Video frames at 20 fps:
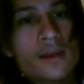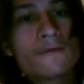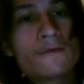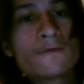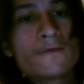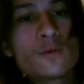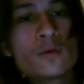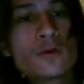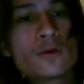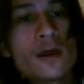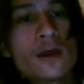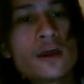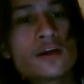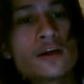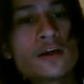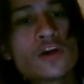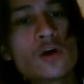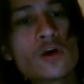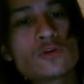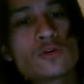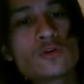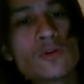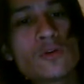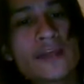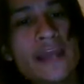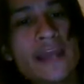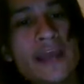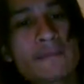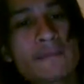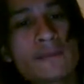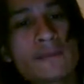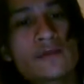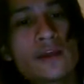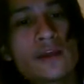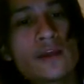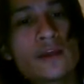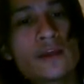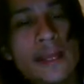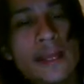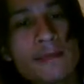If you were to go to a
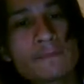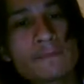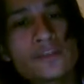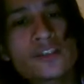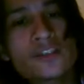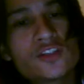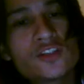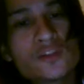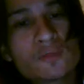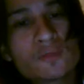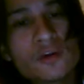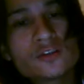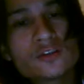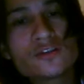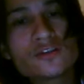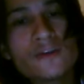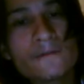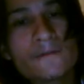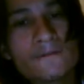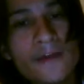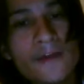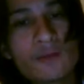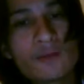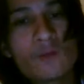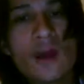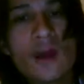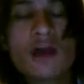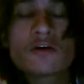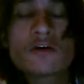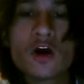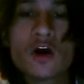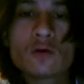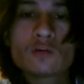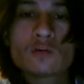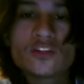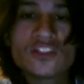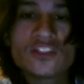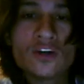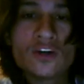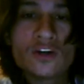campus-sponsored event where alcohol
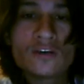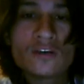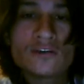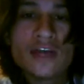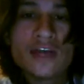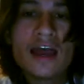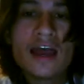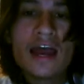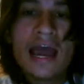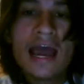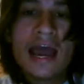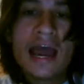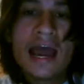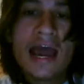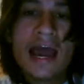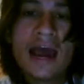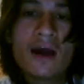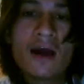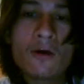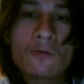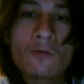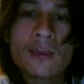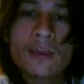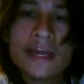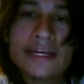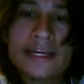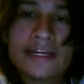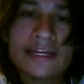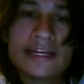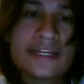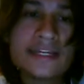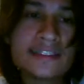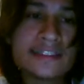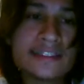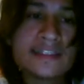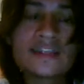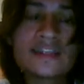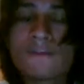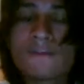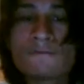was served, how likely is
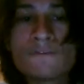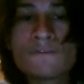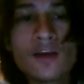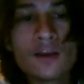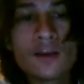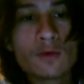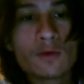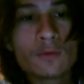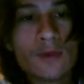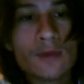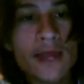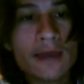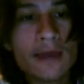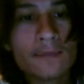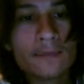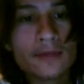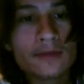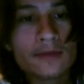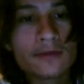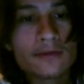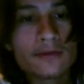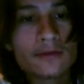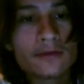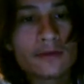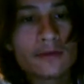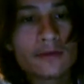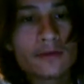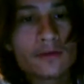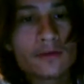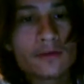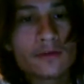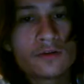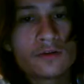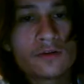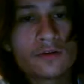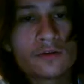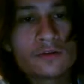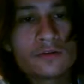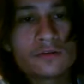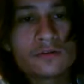it that the following would happen?
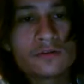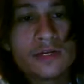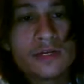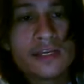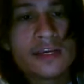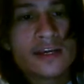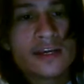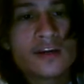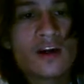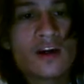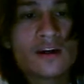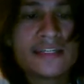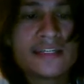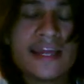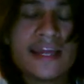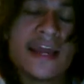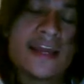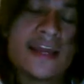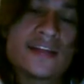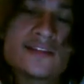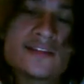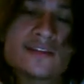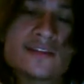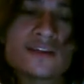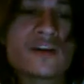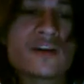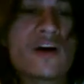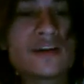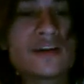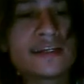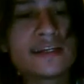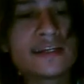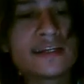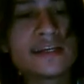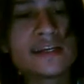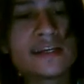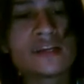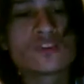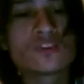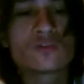You get carded to enter and carded to
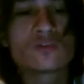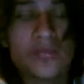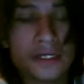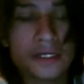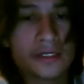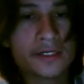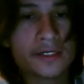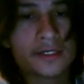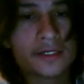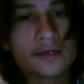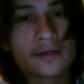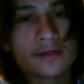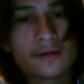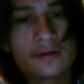get a drink.